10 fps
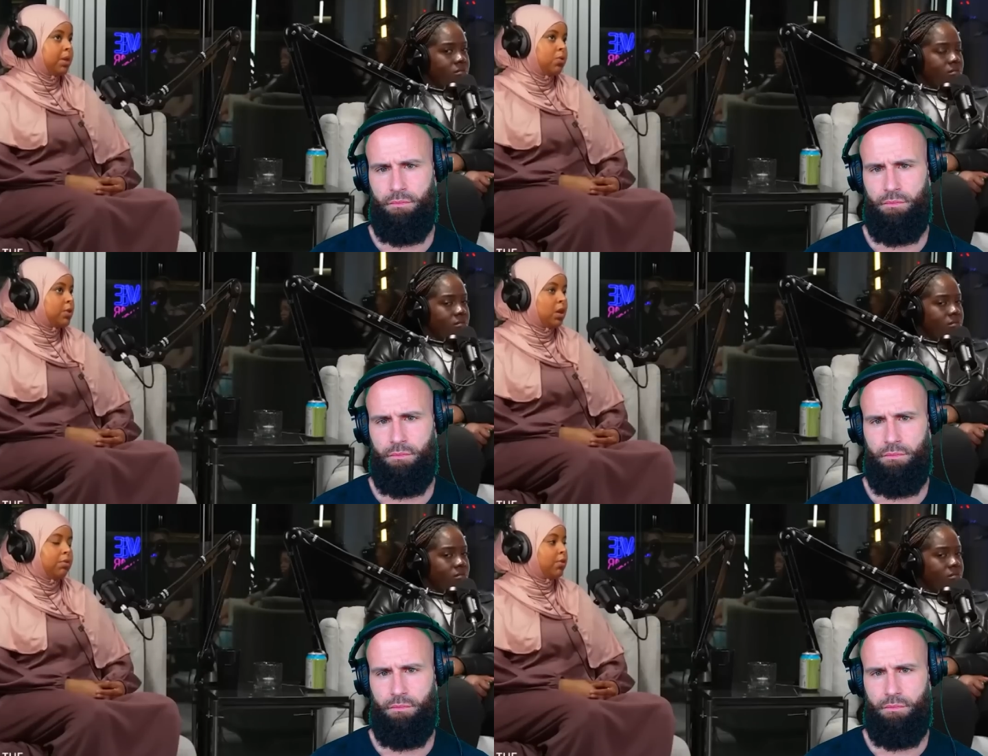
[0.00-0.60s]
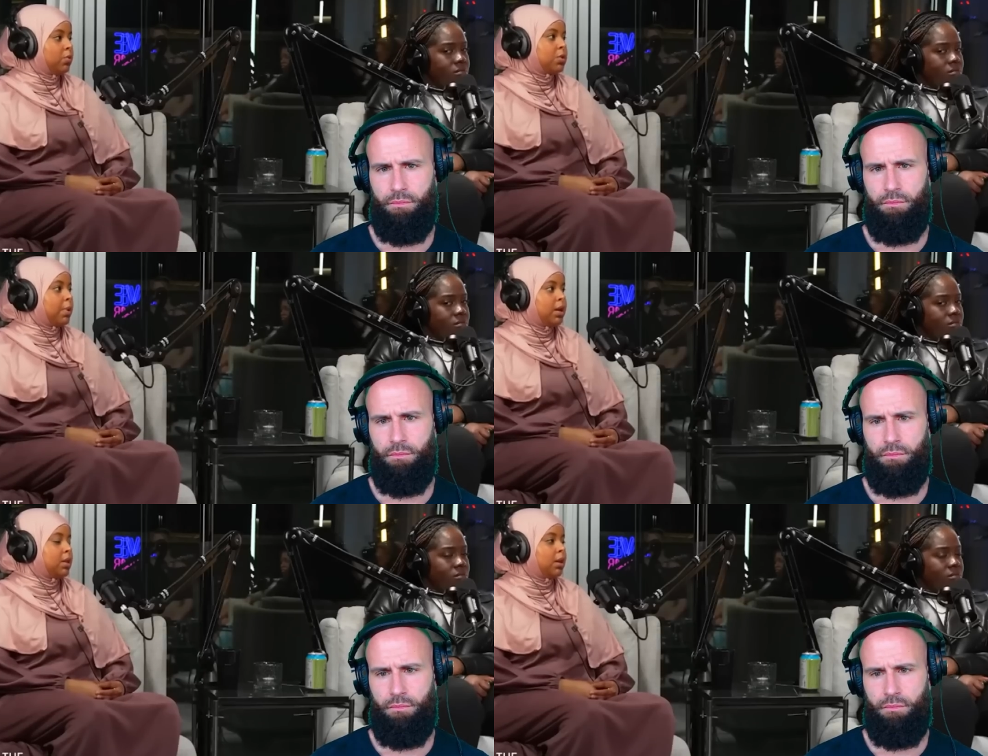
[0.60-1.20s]
Speaker 1: bills and everything was
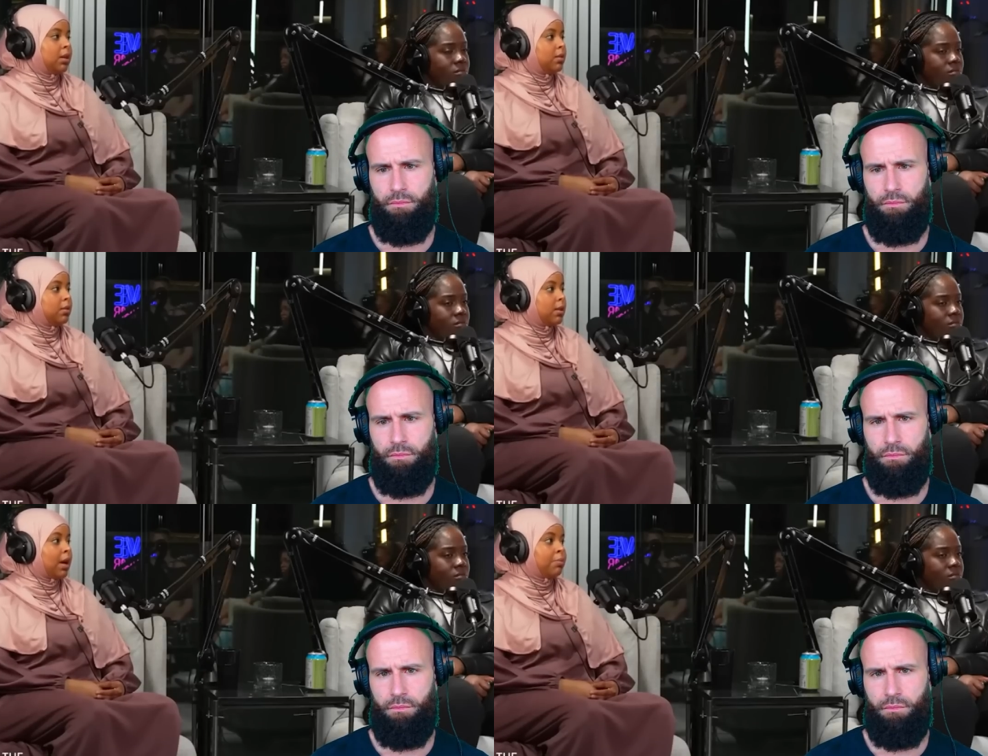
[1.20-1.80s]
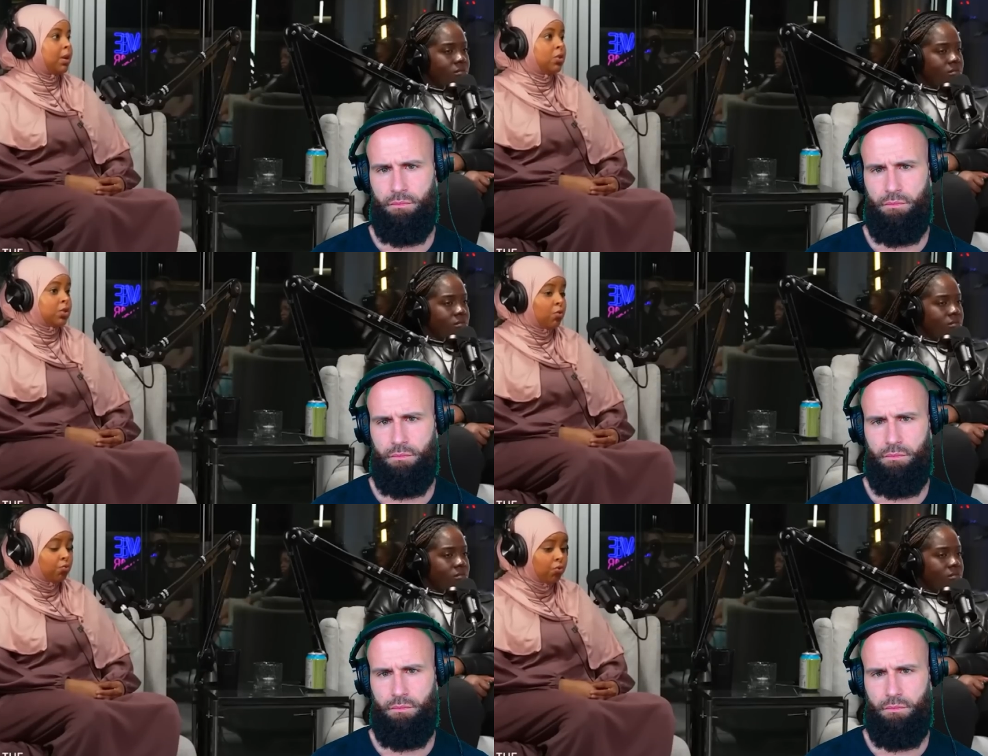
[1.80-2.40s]
paid, yeah, happily,
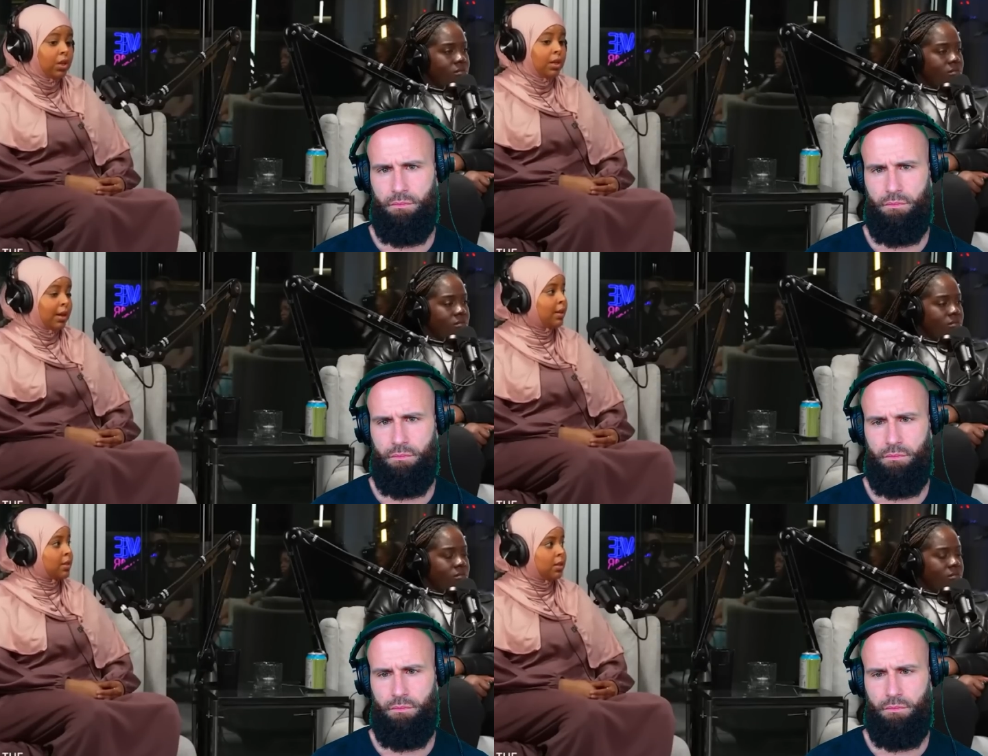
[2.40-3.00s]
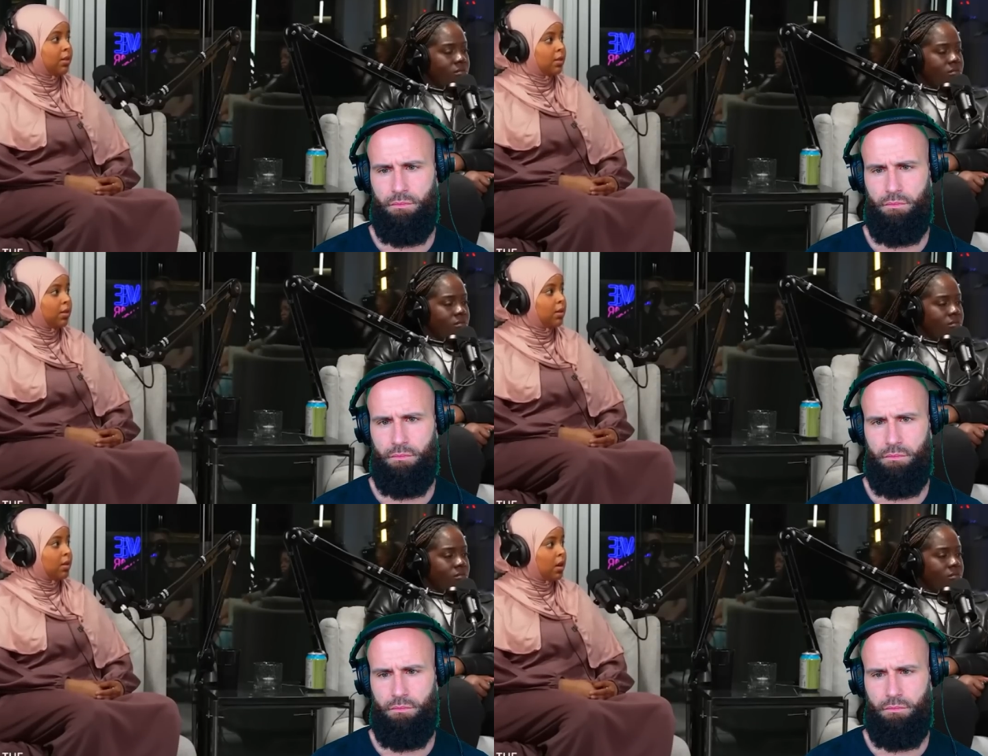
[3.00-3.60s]
because I really liked it.
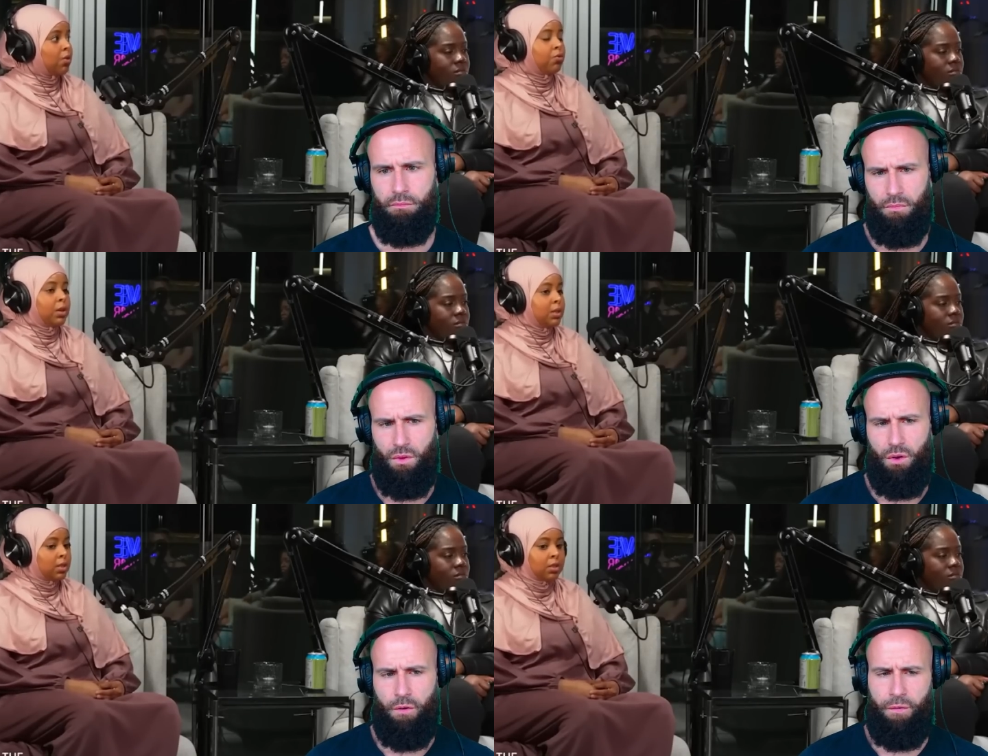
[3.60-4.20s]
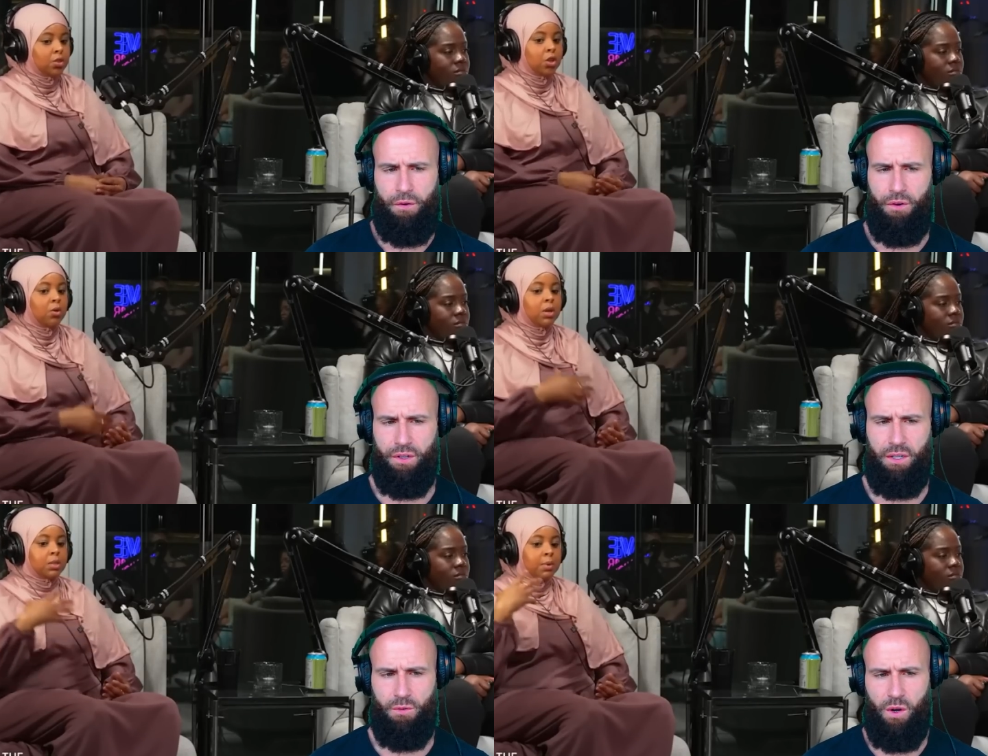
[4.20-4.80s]
I really of did. Course.
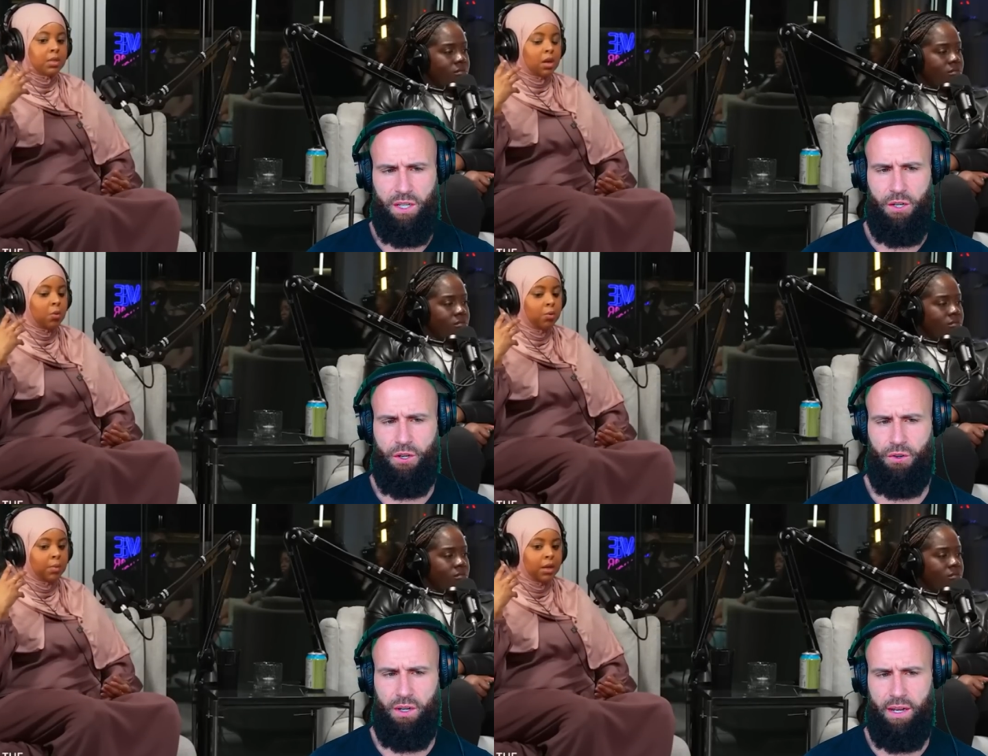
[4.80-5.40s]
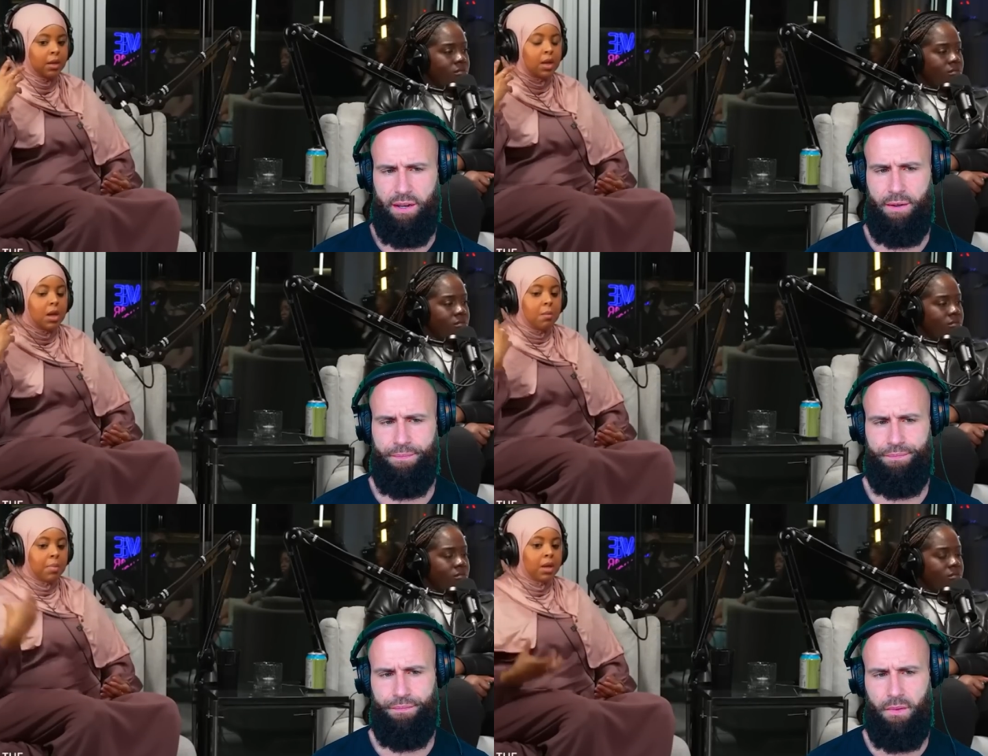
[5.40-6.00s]
You know, I What's spent time like? my
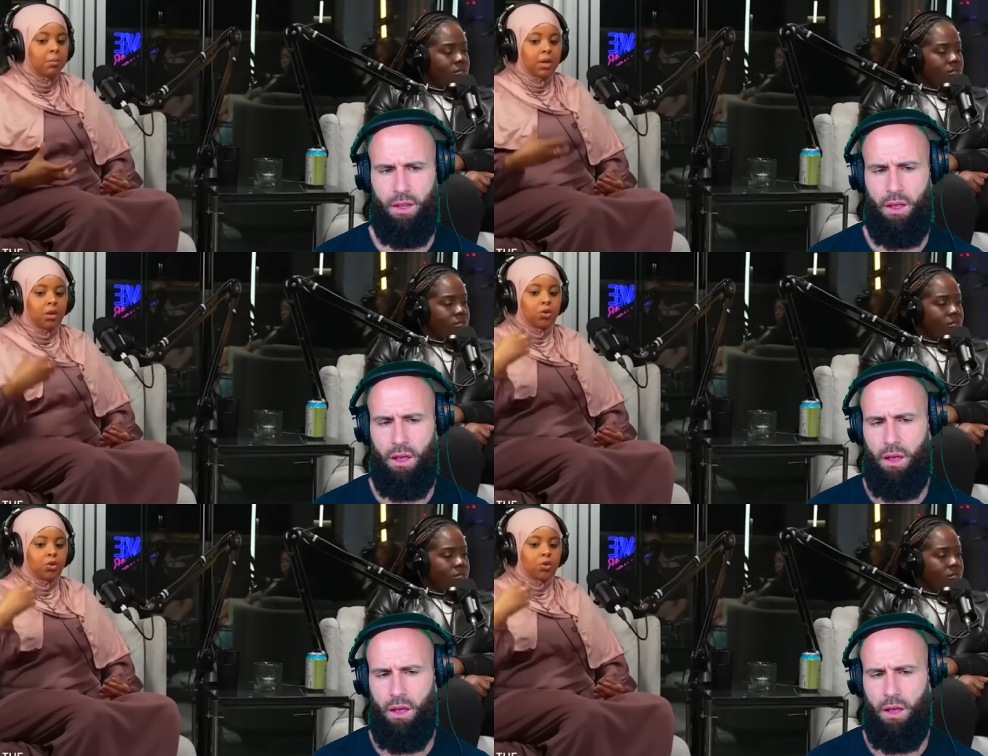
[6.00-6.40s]
baby. I